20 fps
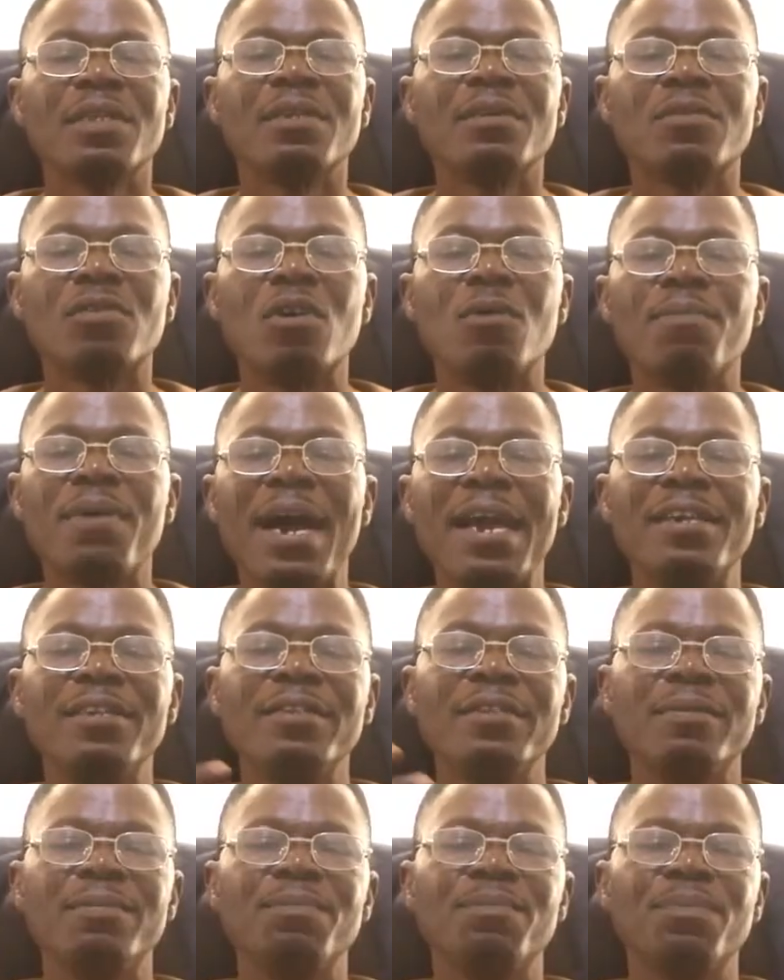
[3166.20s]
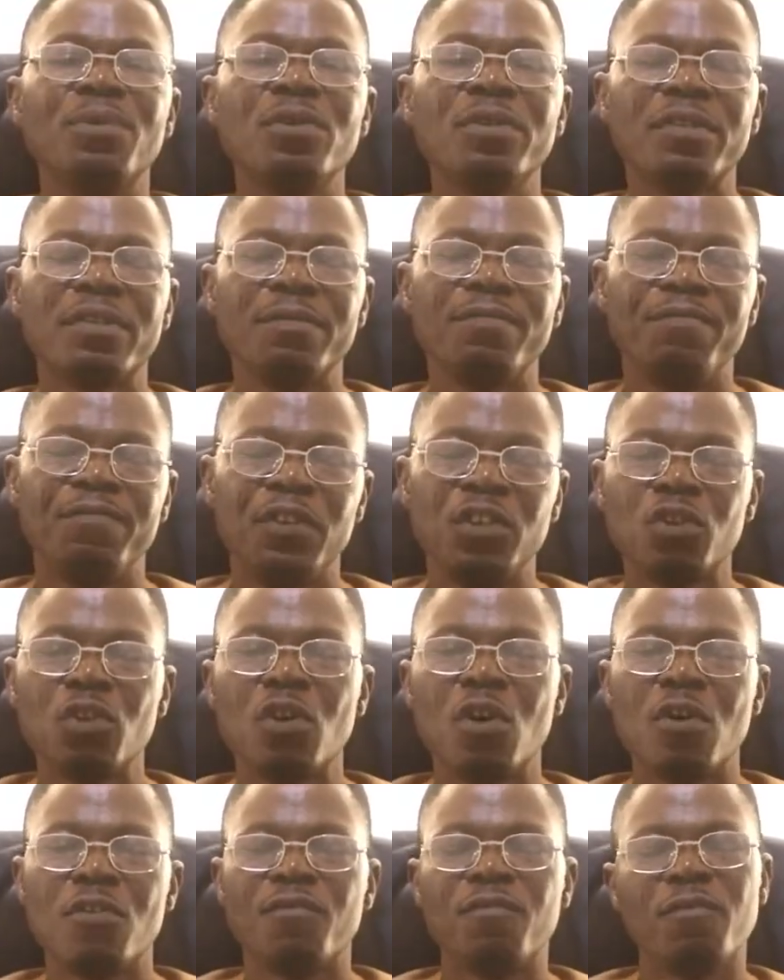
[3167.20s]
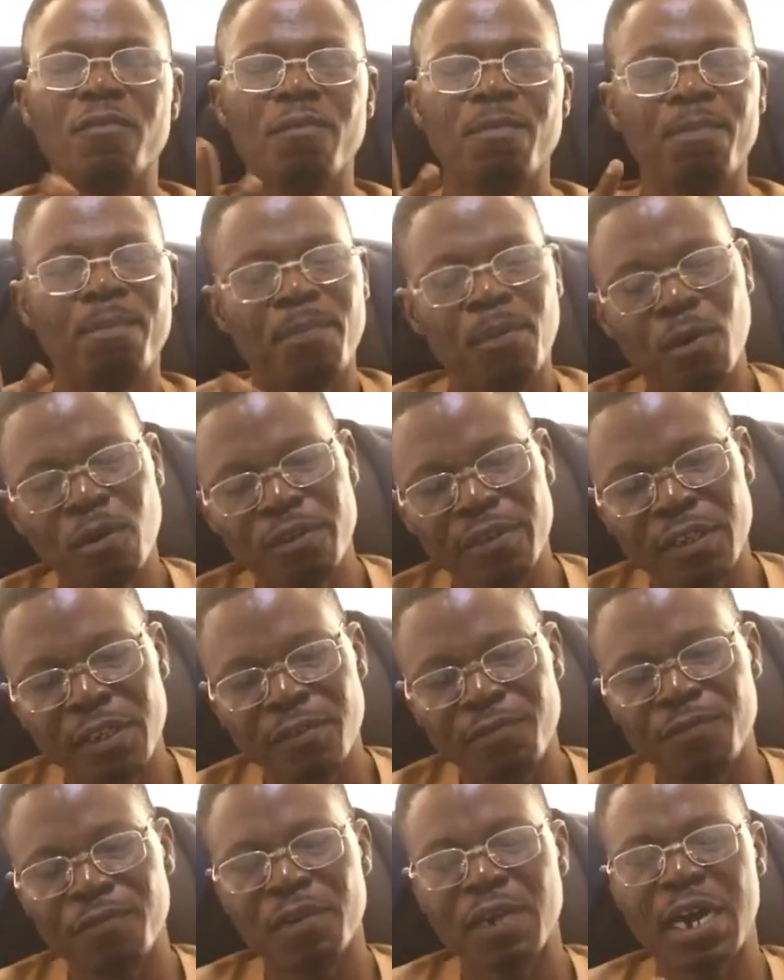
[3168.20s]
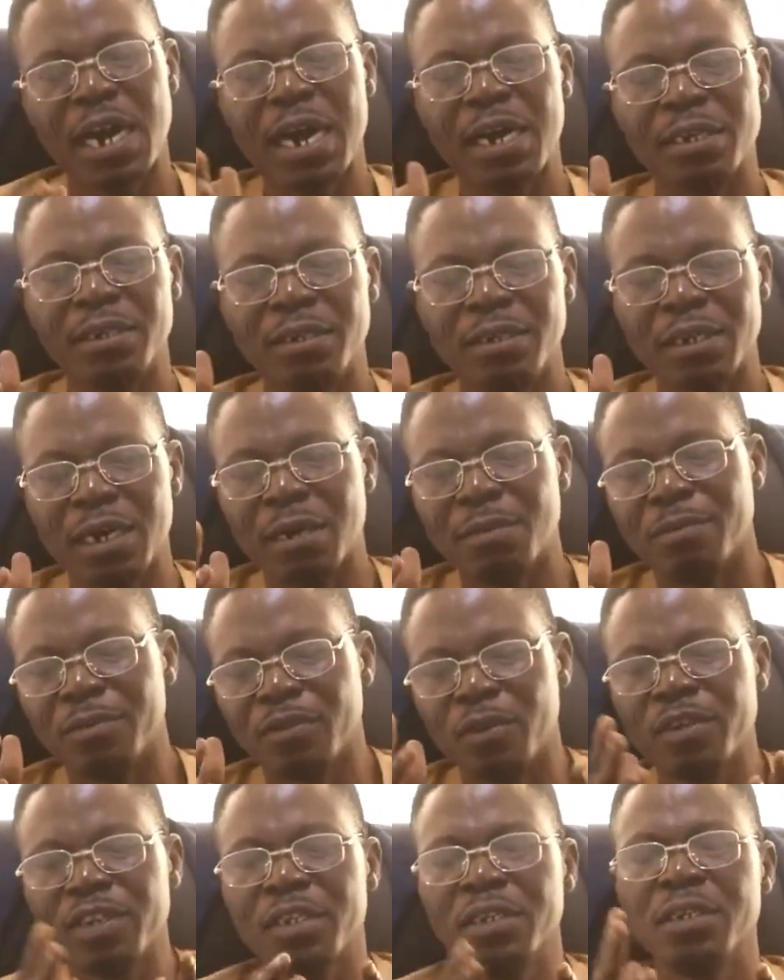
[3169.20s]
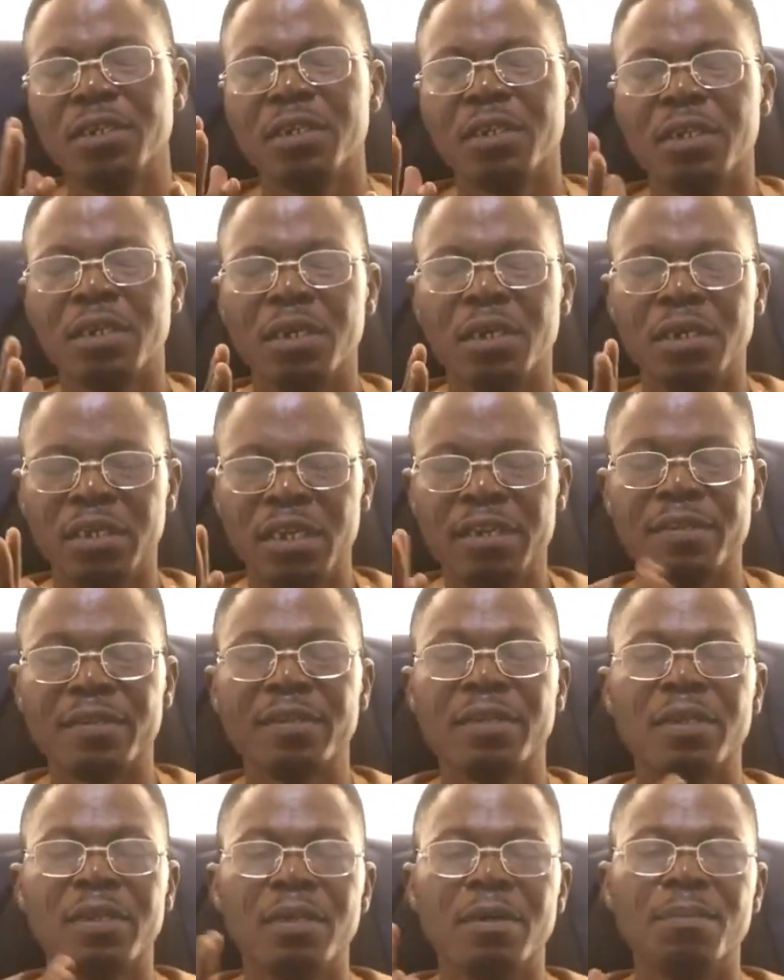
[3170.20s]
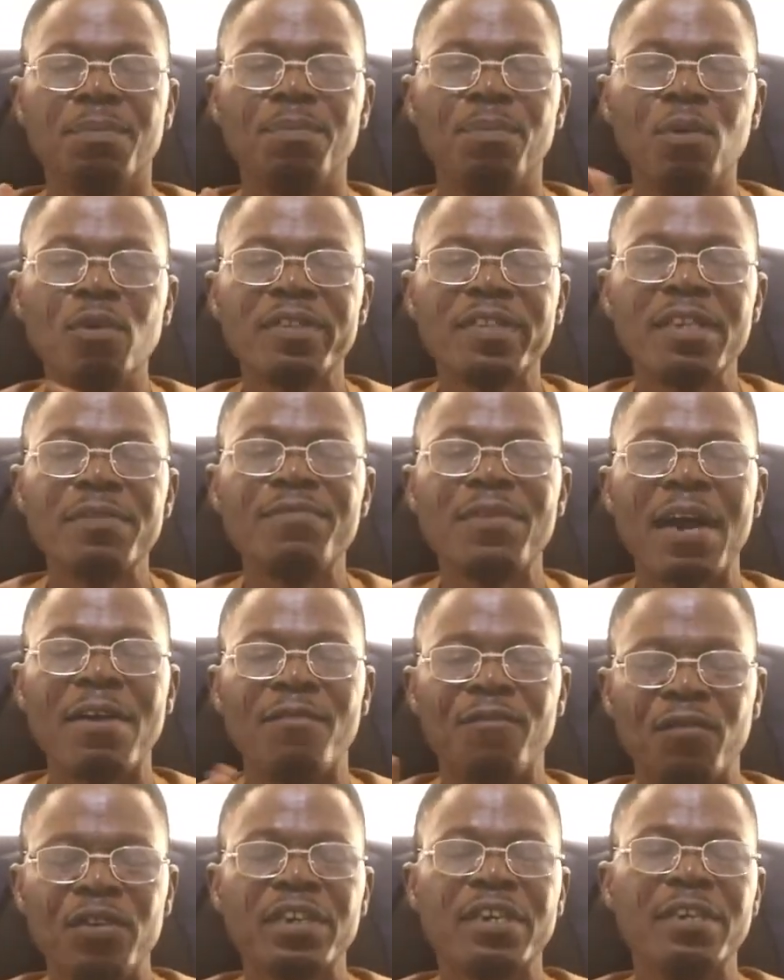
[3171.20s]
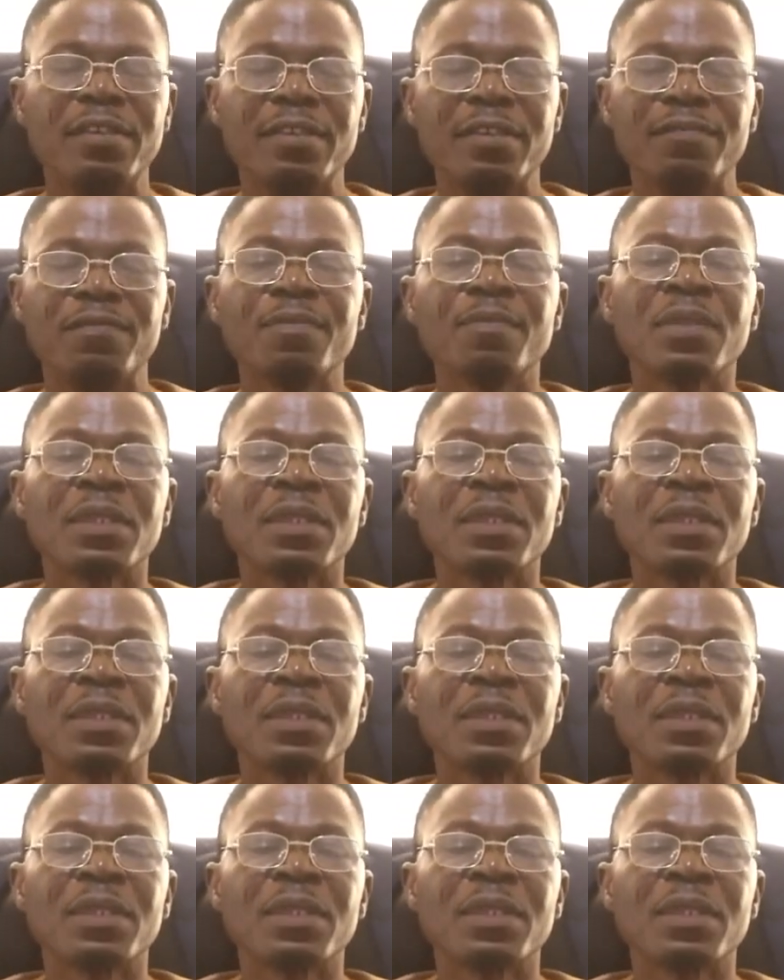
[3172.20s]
combines both feature of plosive and plosive and fricative.